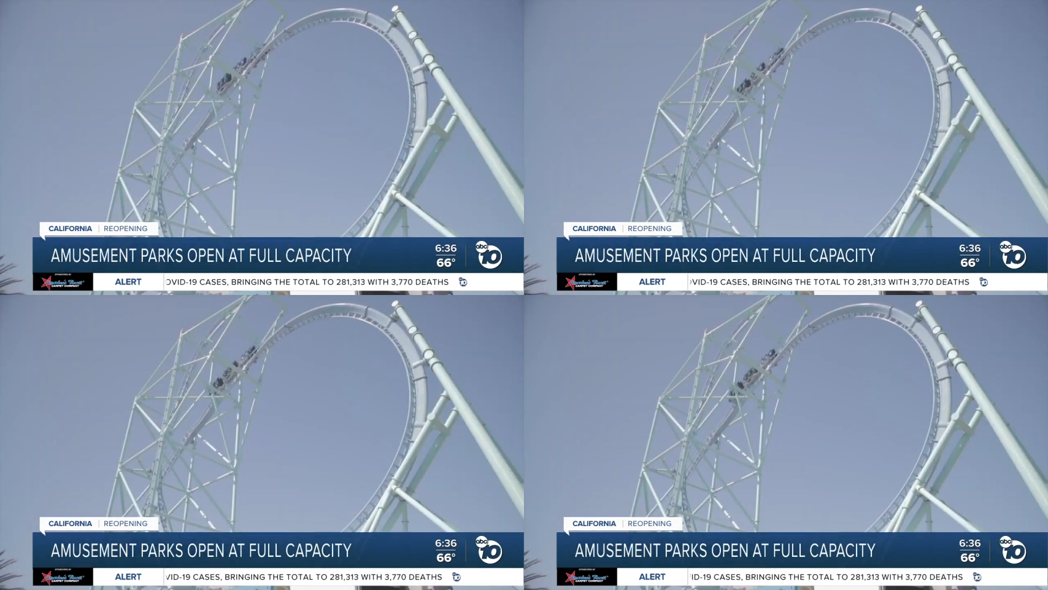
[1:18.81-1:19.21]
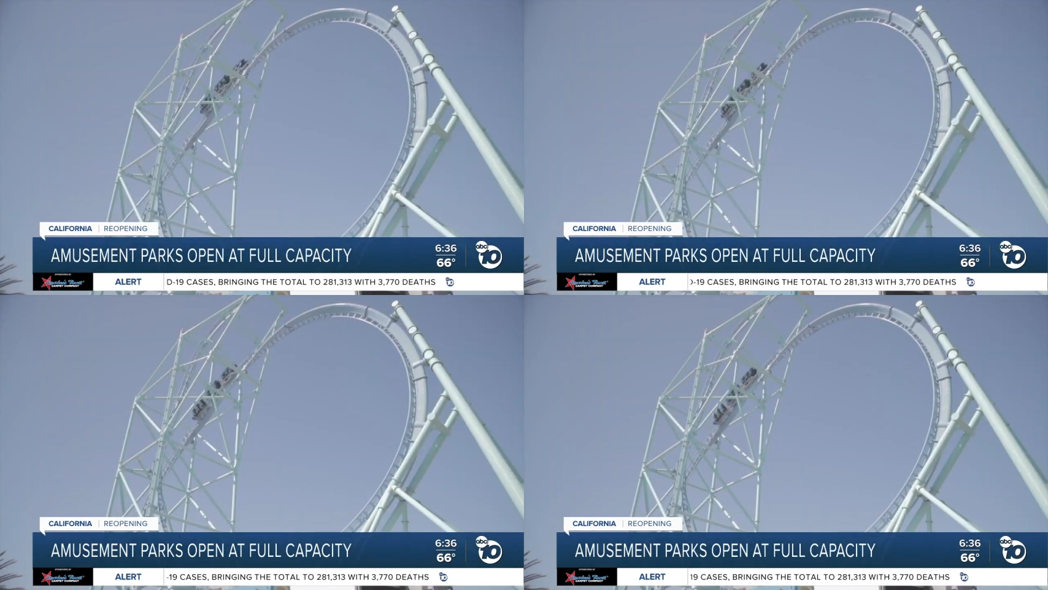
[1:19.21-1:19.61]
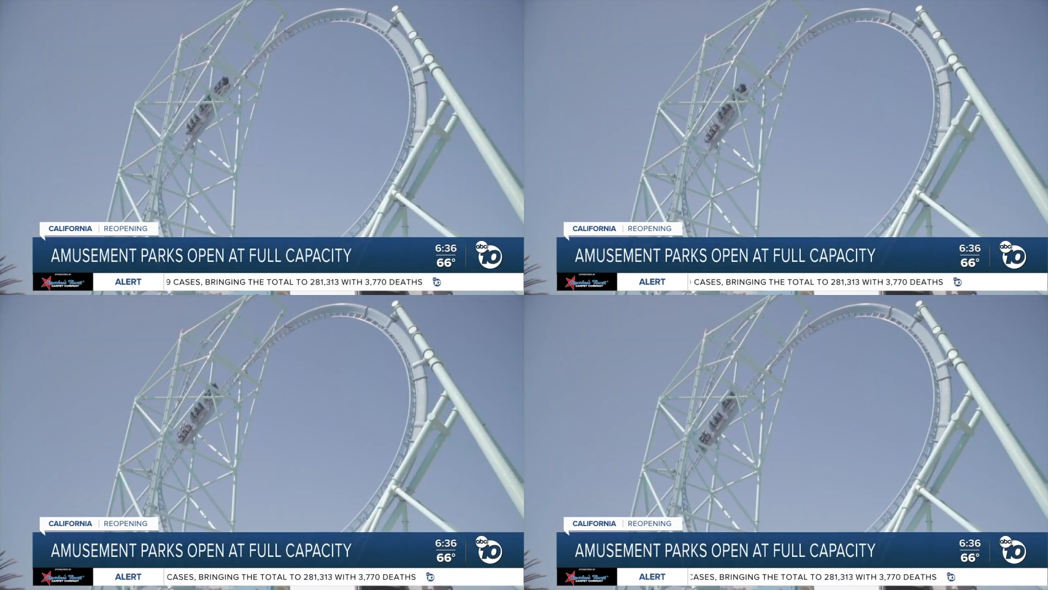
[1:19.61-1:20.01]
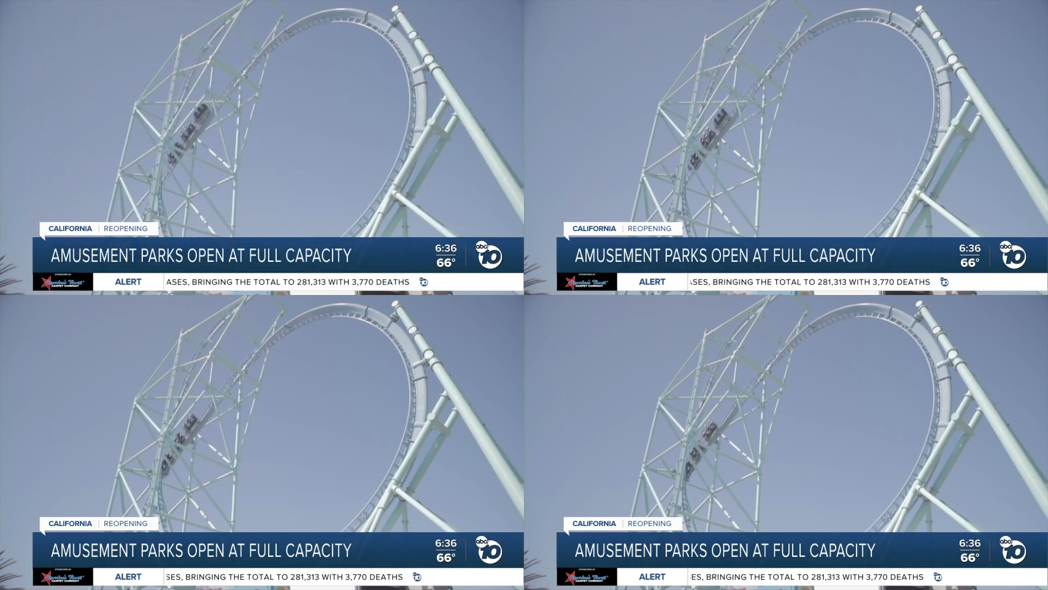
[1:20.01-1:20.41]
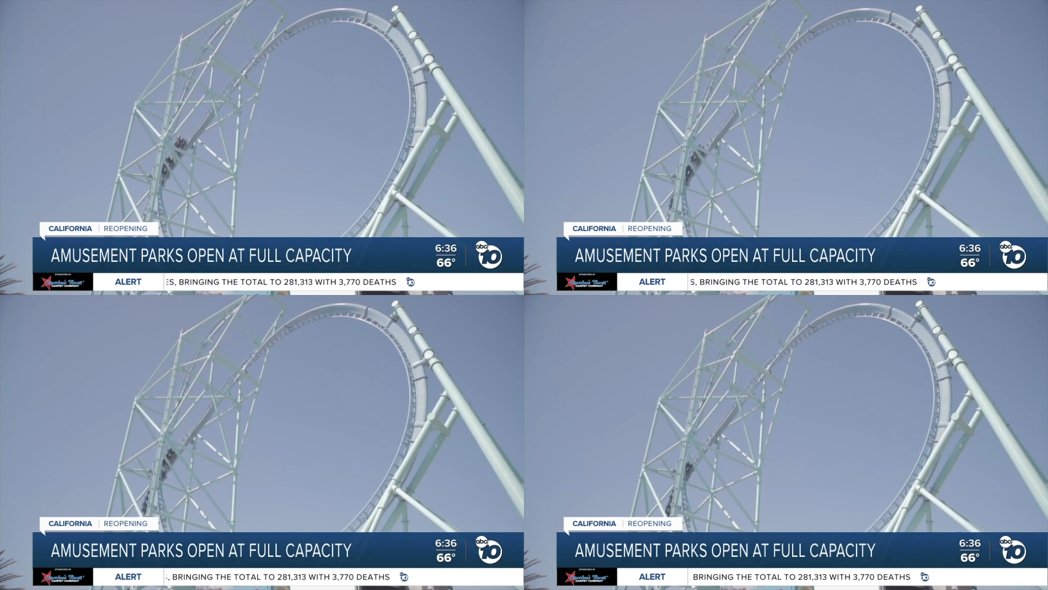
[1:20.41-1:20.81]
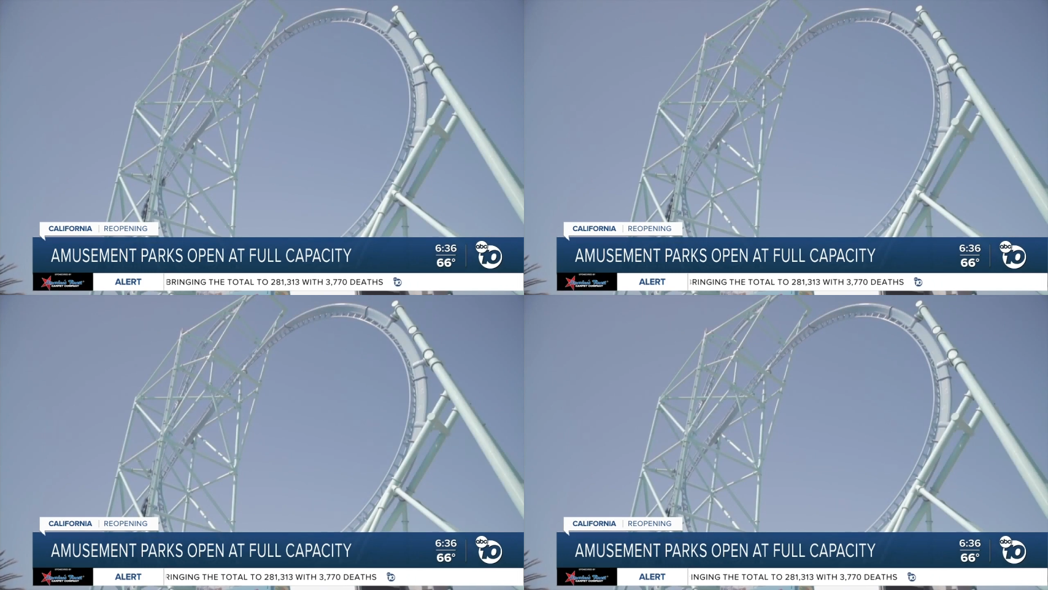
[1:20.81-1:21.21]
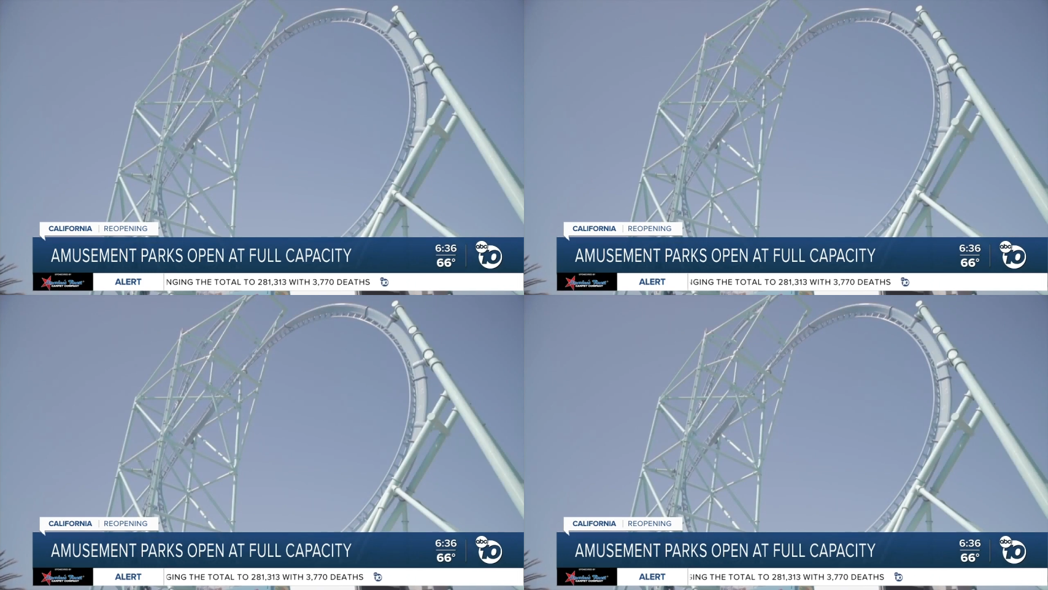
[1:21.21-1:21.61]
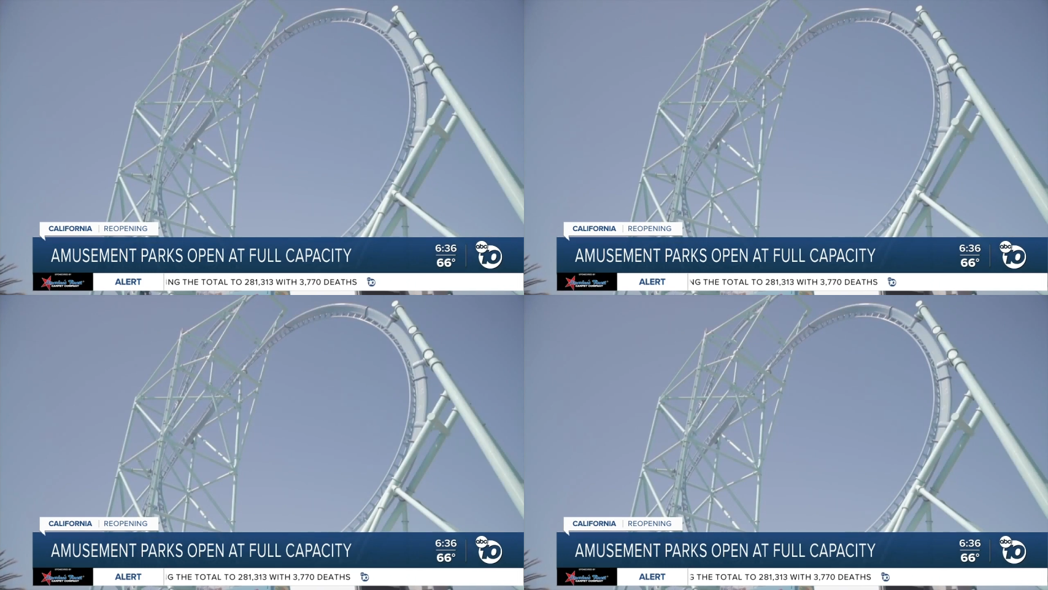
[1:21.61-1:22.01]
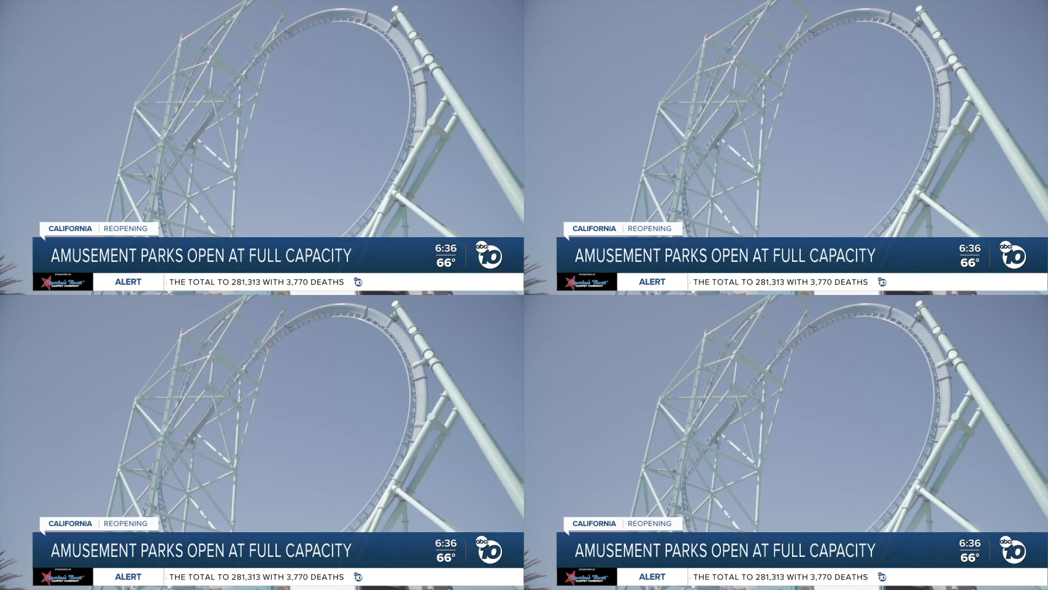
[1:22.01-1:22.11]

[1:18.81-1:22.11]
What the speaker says: [unreadable: no face in view]